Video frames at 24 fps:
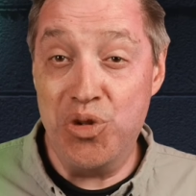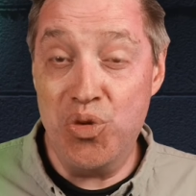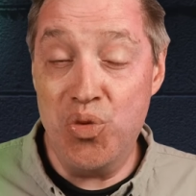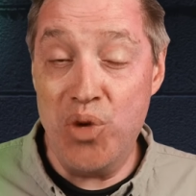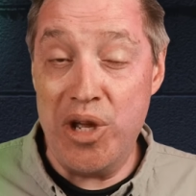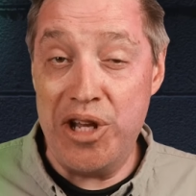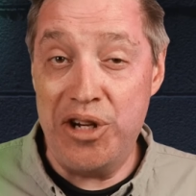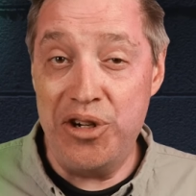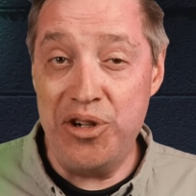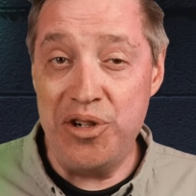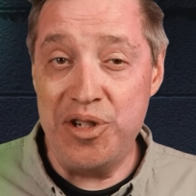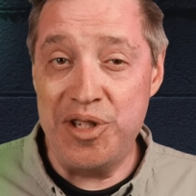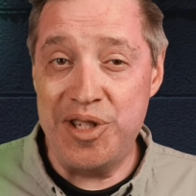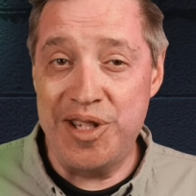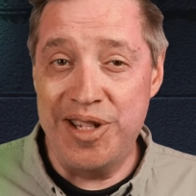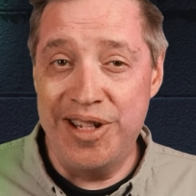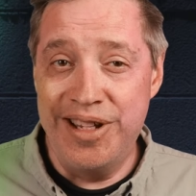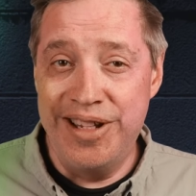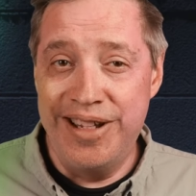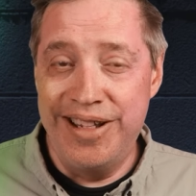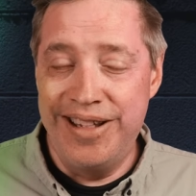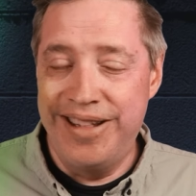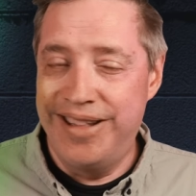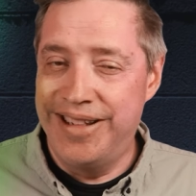to winners?
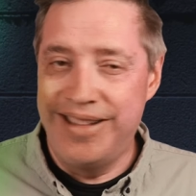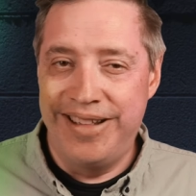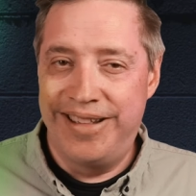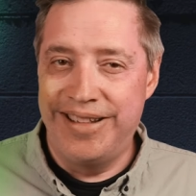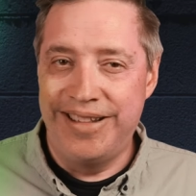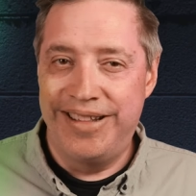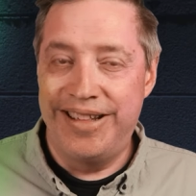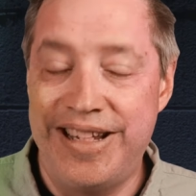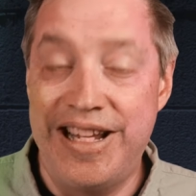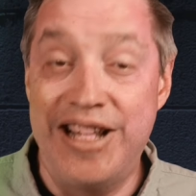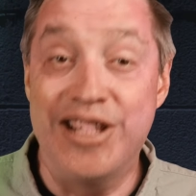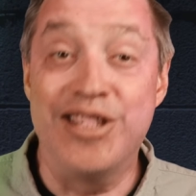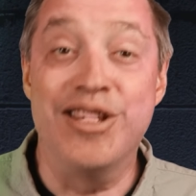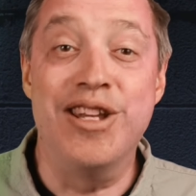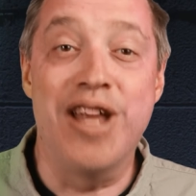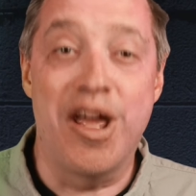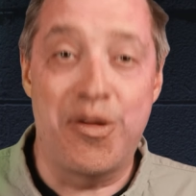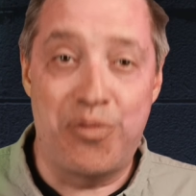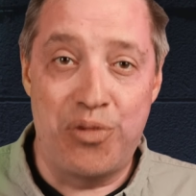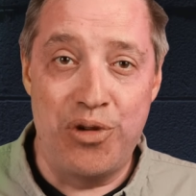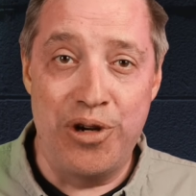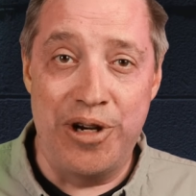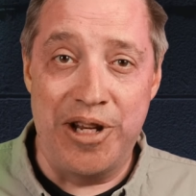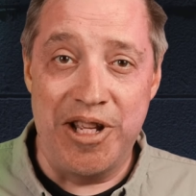It's
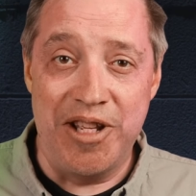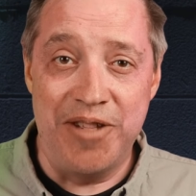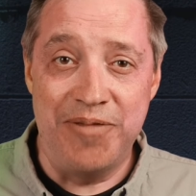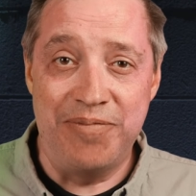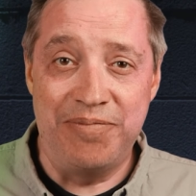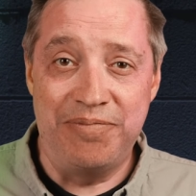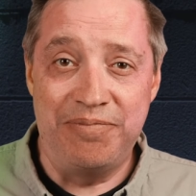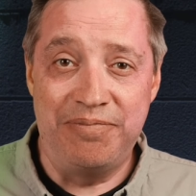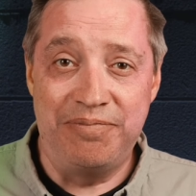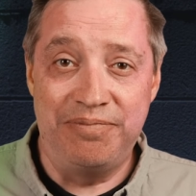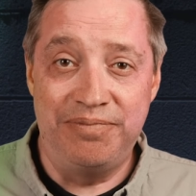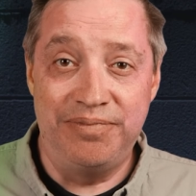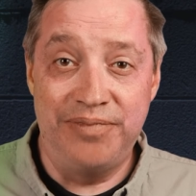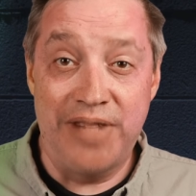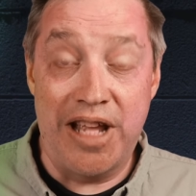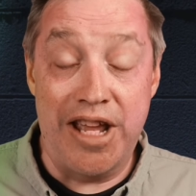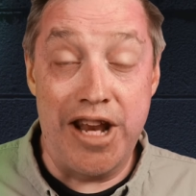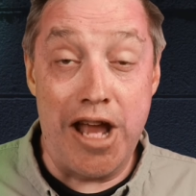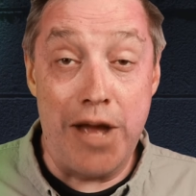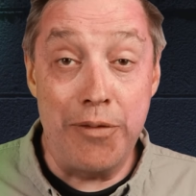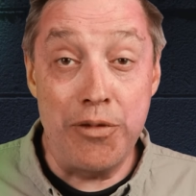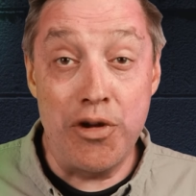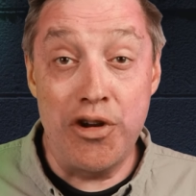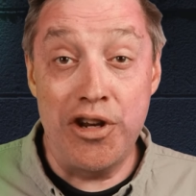not pretty.
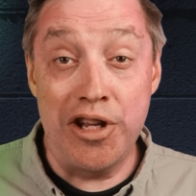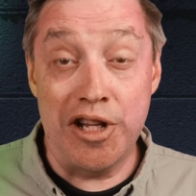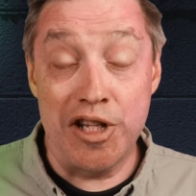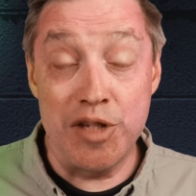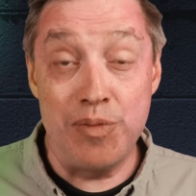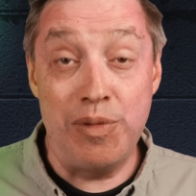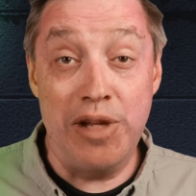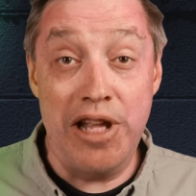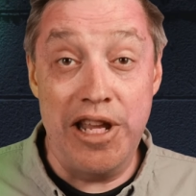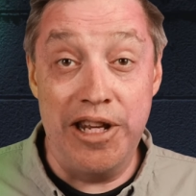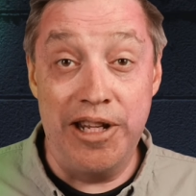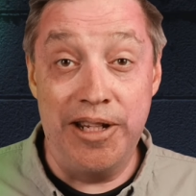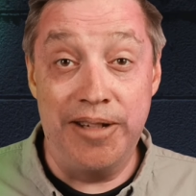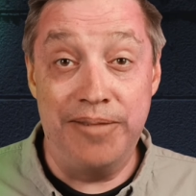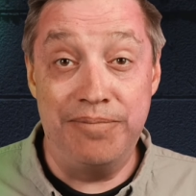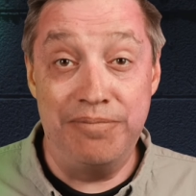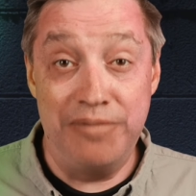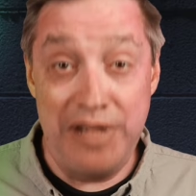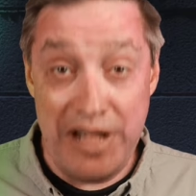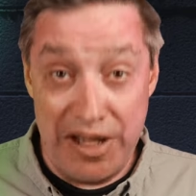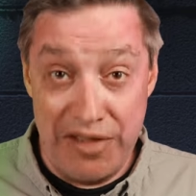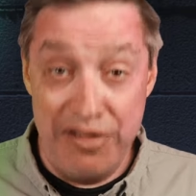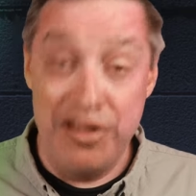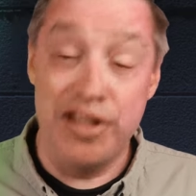And I'm going to explain it
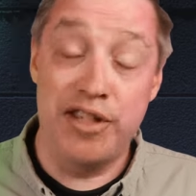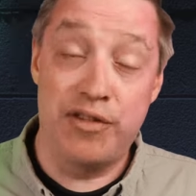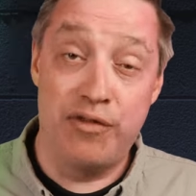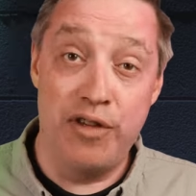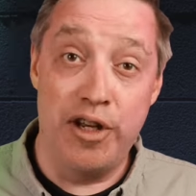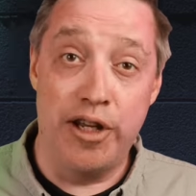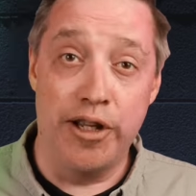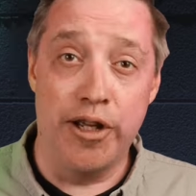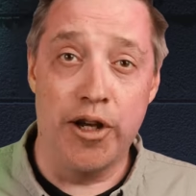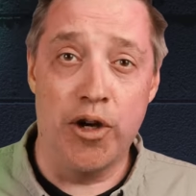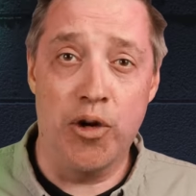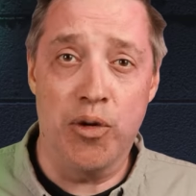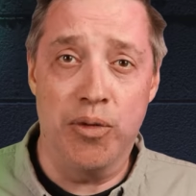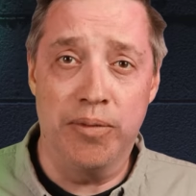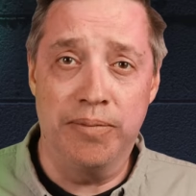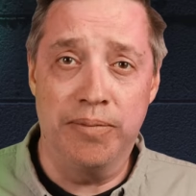in this video.